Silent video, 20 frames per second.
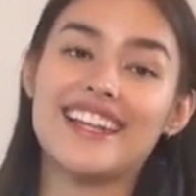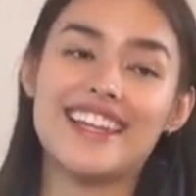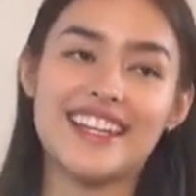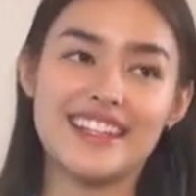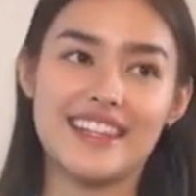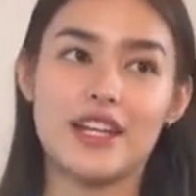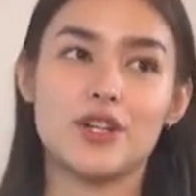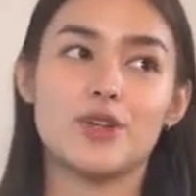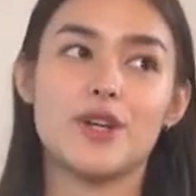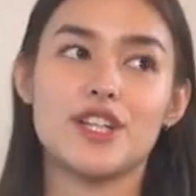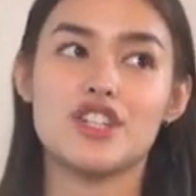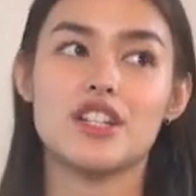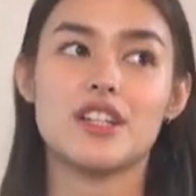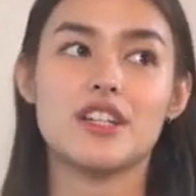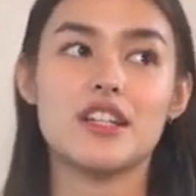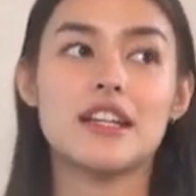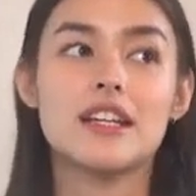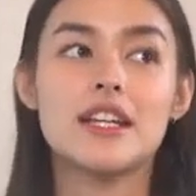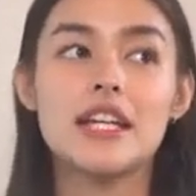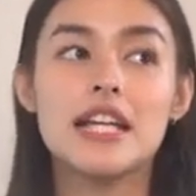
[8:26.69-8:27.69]
I like that
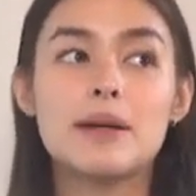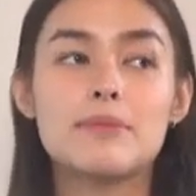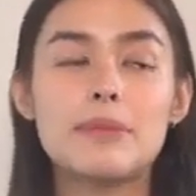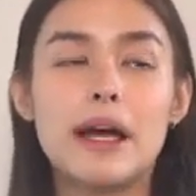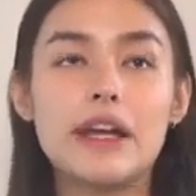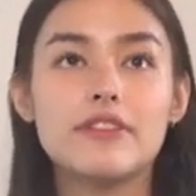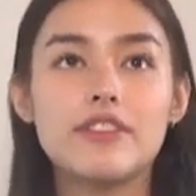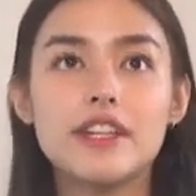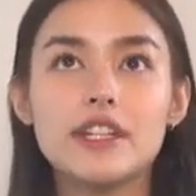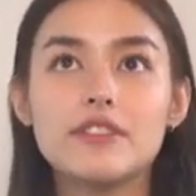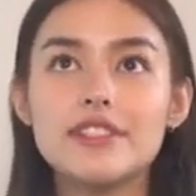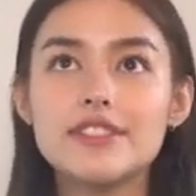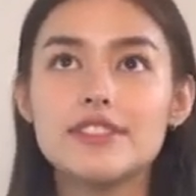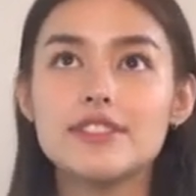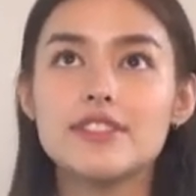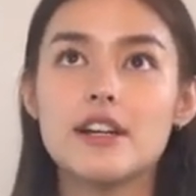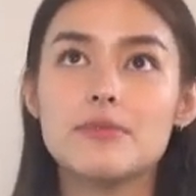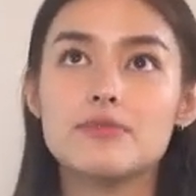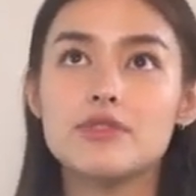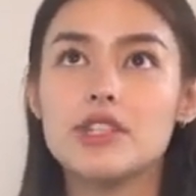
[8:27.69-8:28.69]
question. My favorite
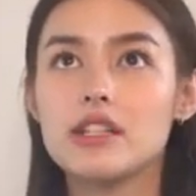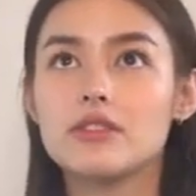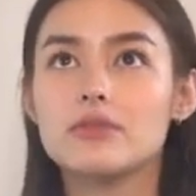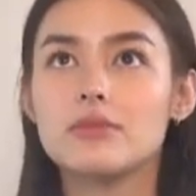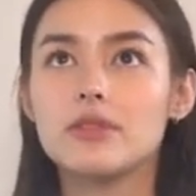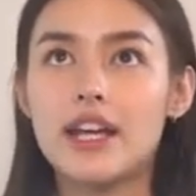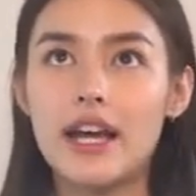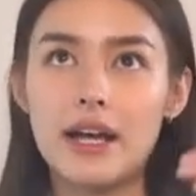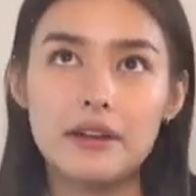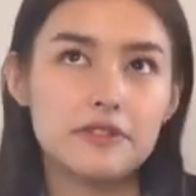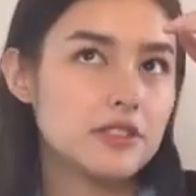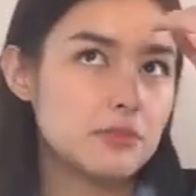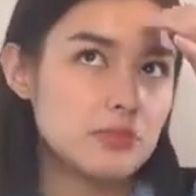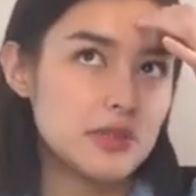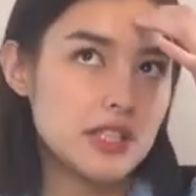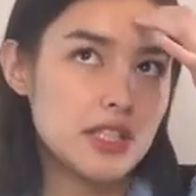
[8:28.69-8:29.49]
subject would have to